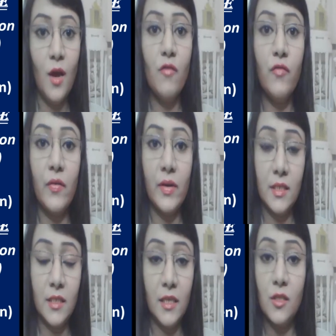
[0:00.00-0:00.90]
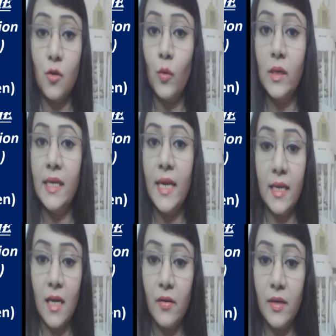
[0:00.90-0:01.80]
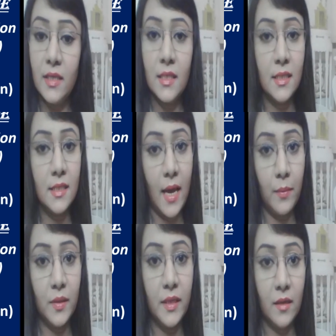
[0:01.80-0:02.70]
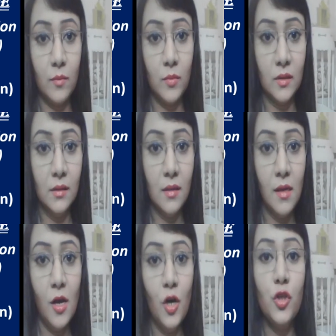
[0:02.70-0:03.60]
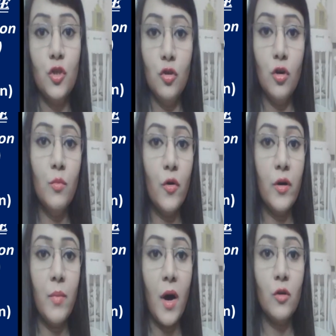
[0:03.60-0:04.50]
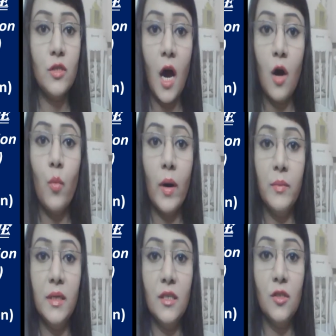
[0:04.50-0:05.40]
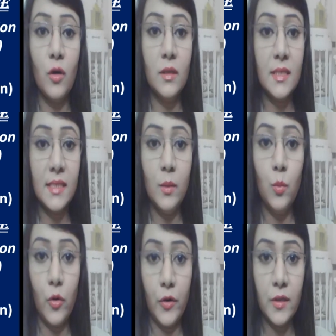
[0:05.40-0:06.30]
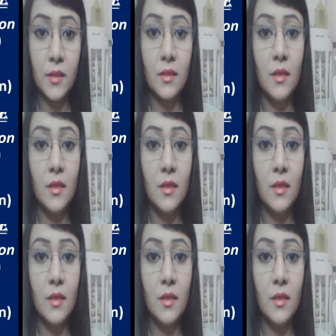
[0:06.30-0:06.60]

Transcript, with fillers: For residents, only LRS is applicable. To know more about how $1 million scheme works,